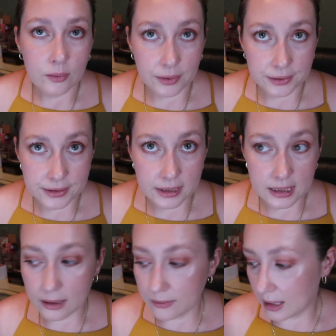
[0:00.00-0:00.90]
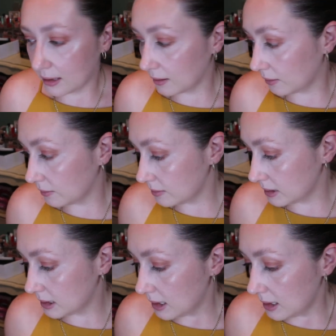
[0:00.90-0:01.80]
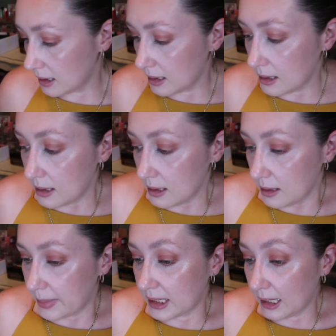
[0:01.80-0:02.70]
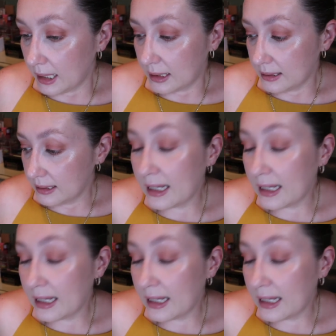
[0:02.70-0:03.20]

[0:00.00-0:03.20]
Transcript: We'll see how that goes. But yeah,